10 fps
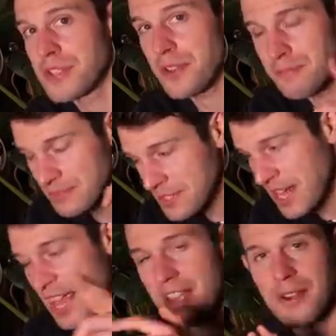So
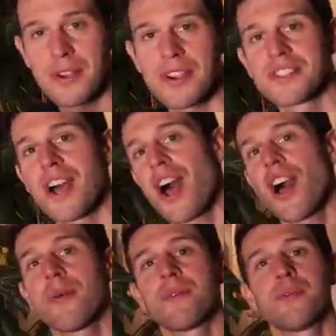today I'm going to
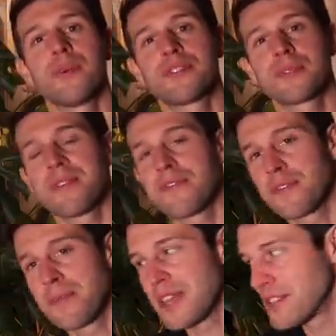arm you with some
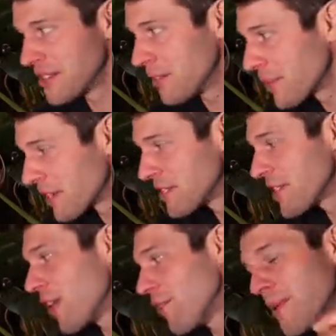information and we're gonna
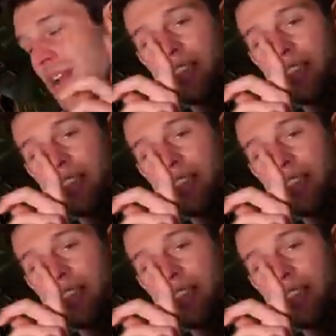start off by